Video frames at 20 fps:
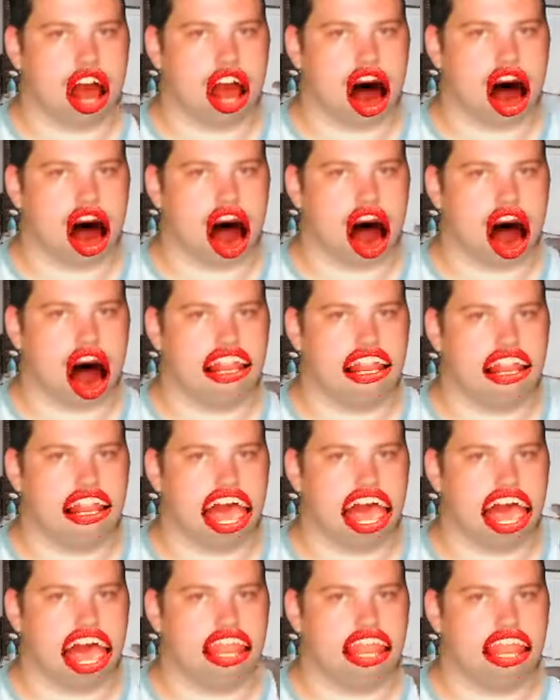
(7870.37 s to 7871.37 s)
If you drop your
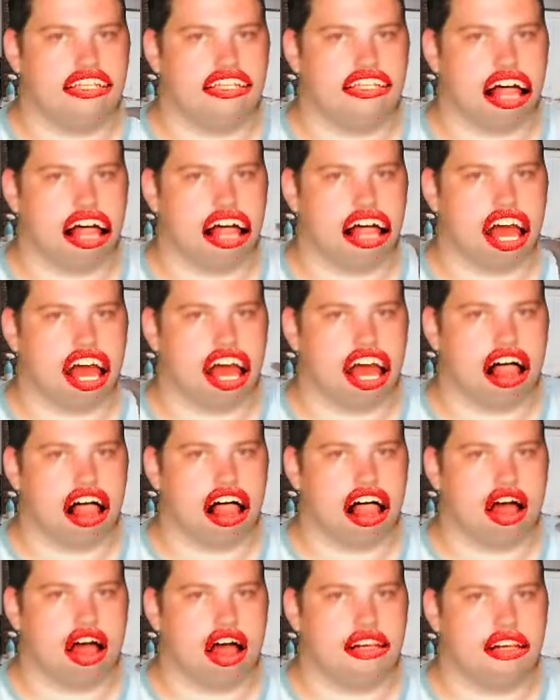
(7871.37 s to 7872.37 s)
internet router into the
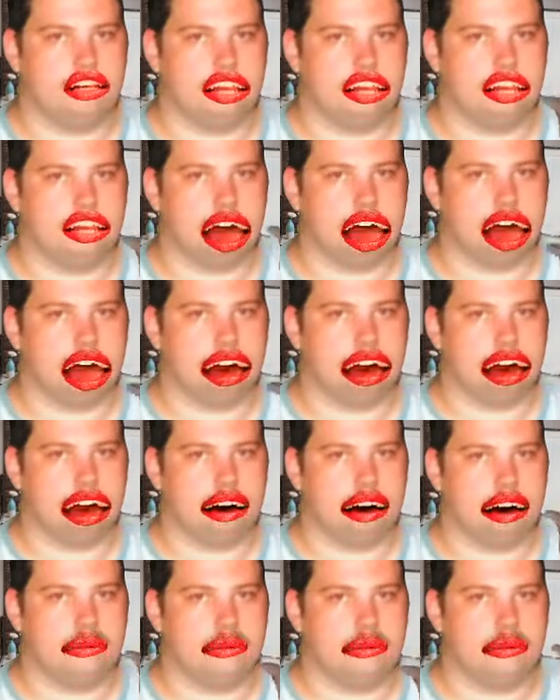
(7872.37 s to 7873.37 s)
toilet, you cannot play Crash
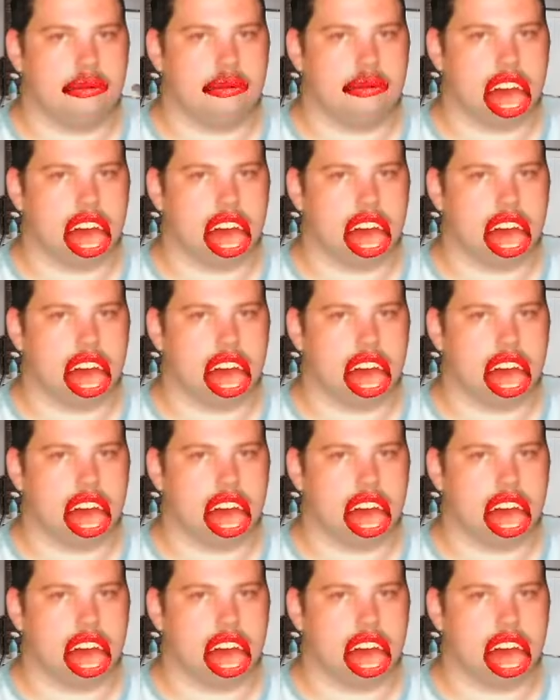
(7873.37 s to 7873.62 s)
4.